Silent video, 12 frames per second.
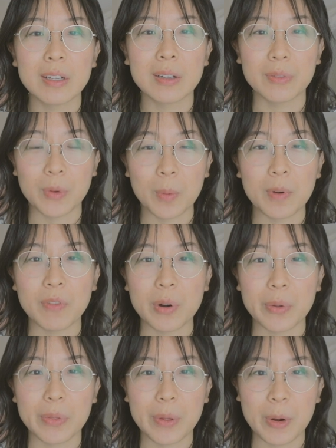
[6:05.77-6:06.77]
a form of
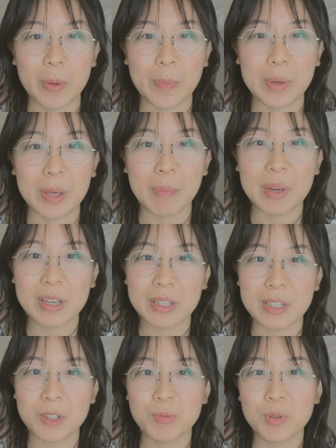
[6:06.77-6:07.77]
art therapy,
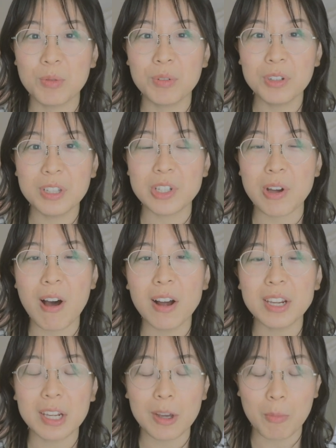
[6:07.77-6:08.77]
because we're really
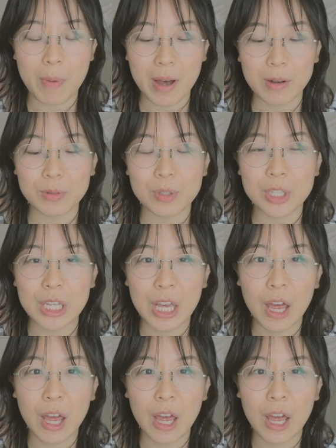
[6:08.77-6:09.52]
talking about